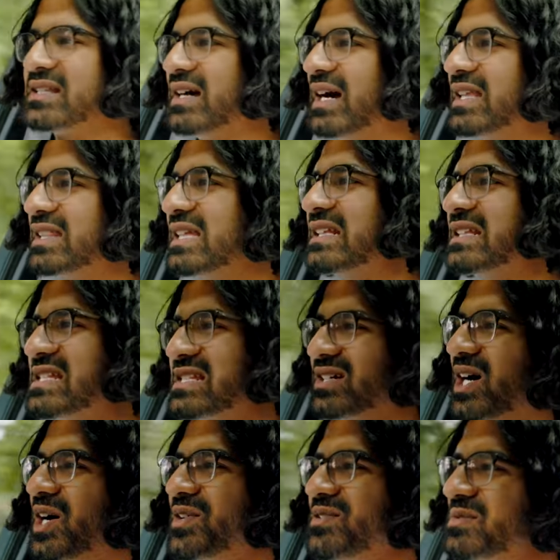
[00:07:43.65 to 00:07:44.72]
I think this
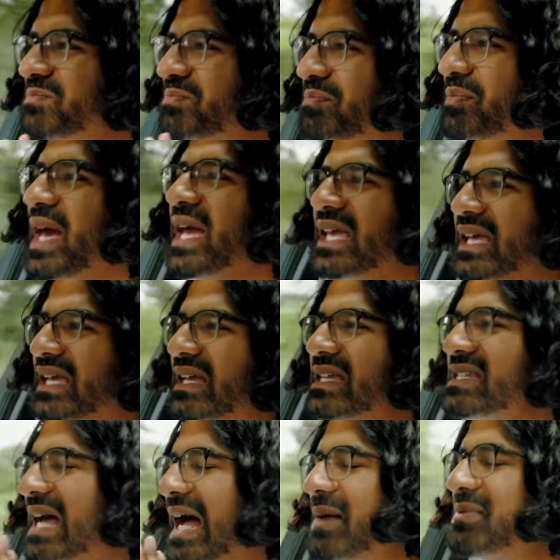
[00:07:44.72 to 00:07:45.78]
car is begging,
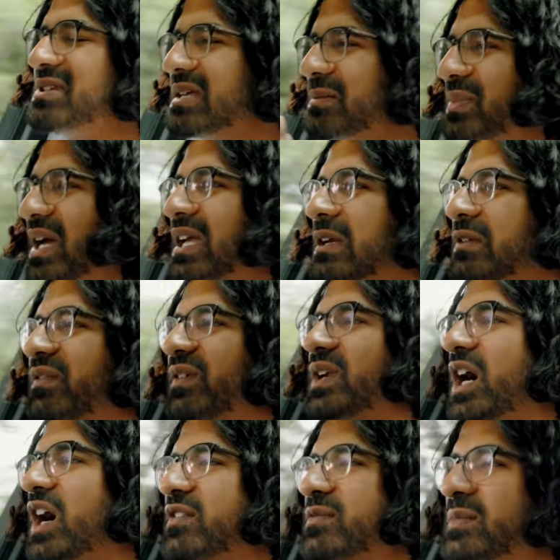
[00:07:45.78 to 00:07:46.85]
it's absolutely begging for an
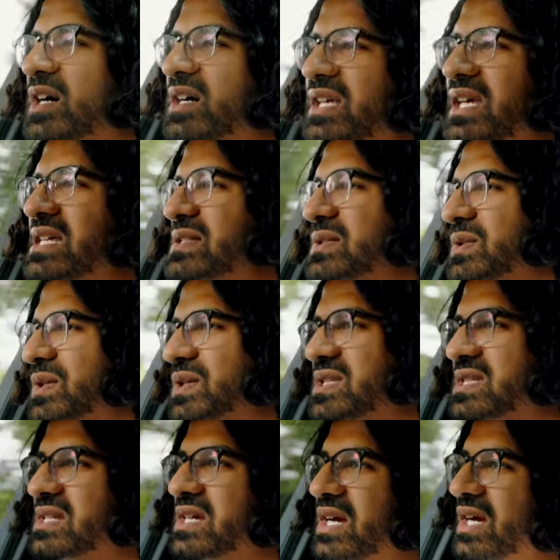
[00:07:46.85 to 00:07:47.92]
aftermarket
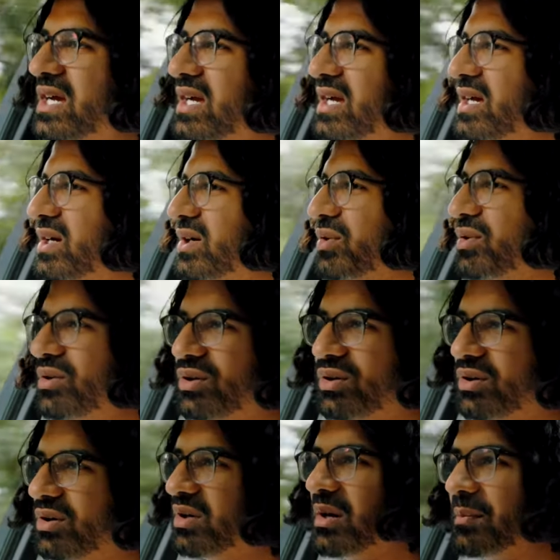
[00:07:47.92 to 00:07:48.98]
exhaust,
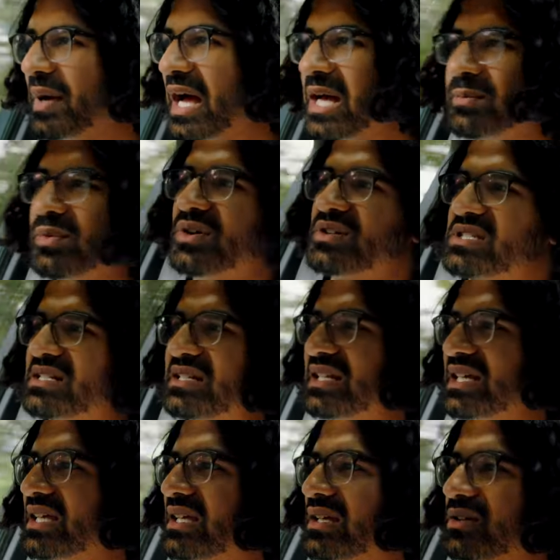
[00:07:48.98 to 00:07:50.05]
or a backbox
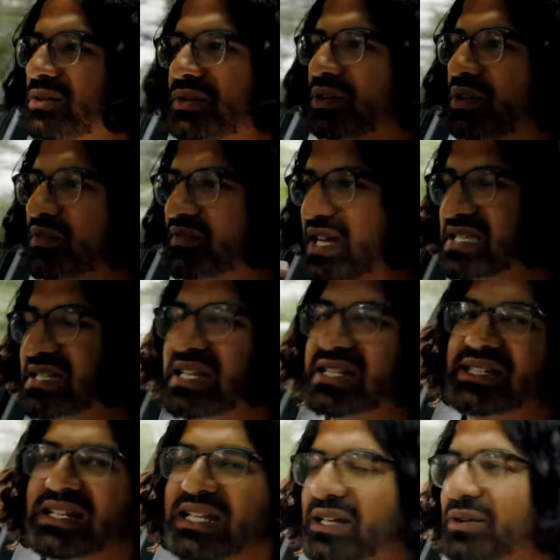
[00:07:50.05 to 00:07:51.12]
delete or a
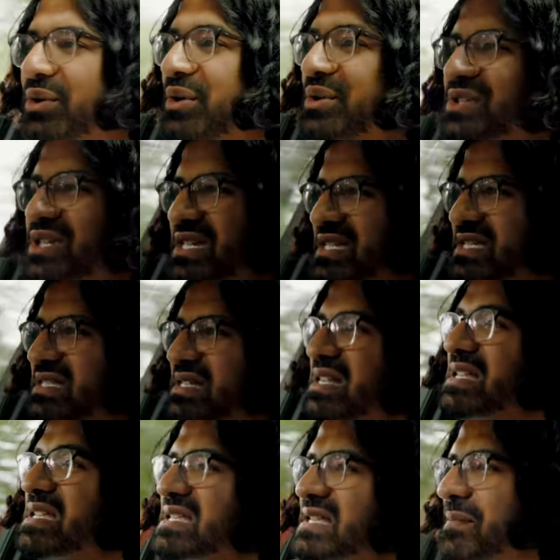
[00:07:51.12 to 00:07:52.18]
resonator delete or just
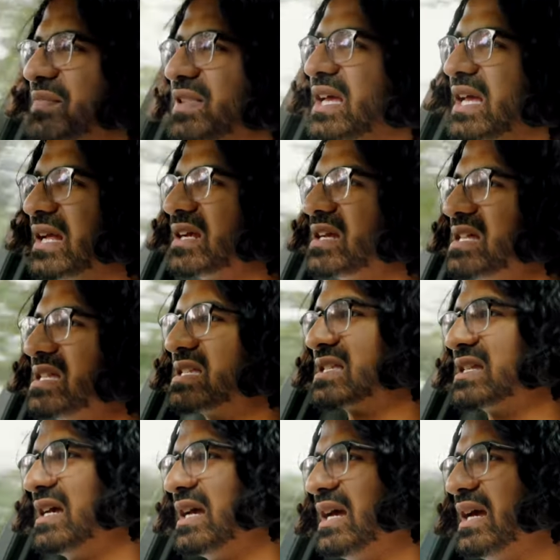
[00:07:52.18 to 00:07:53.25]
something because